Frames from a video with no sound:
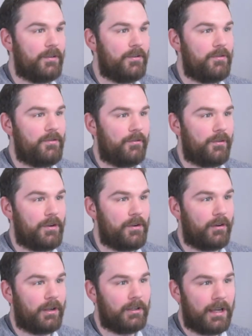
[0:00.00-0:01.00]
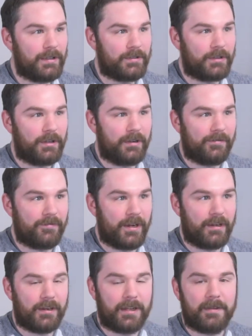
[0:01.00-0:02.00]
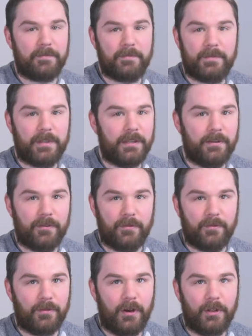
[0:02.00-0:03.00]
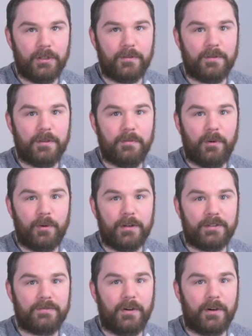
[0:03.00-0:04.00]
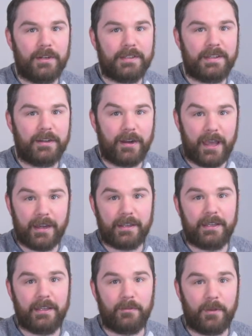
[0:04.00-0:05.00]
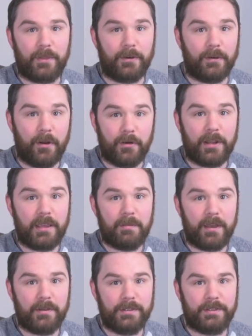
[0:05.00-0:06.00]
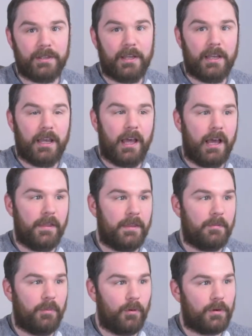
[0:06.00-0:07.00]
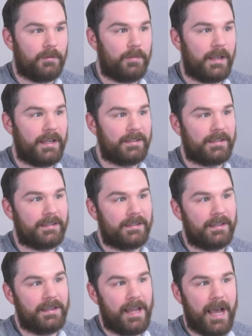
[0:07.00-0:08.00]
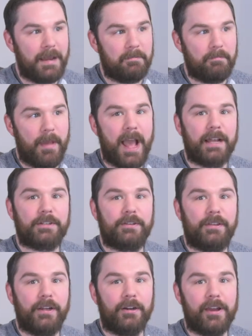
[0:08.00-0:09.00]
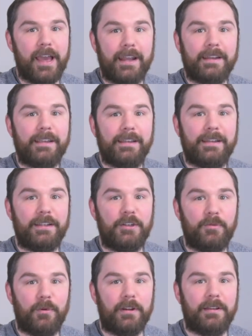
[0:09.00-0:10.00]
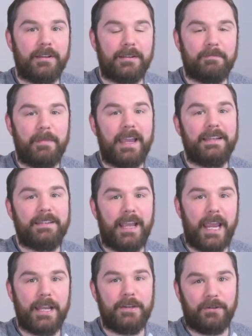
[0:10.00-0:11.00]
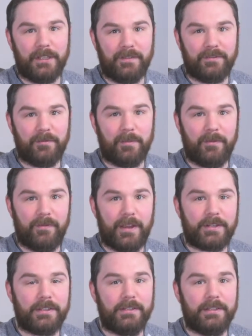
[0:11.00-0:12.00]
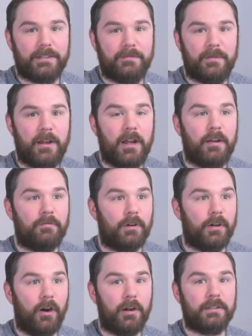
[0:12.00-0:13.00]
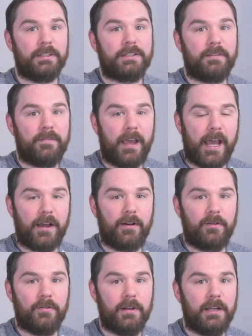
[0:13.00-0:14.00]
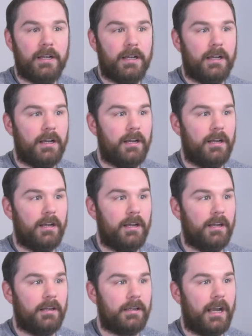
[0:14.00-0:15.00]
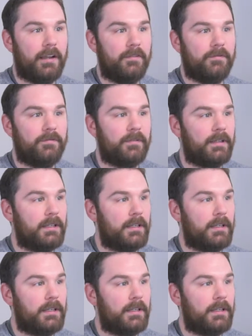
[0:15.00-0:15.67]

your clients are going to vary, all over the board as far as their etiquette with their own emails. The important piece is to not match their etiquette. You want to maintain your level of professionalism regardless of how kind of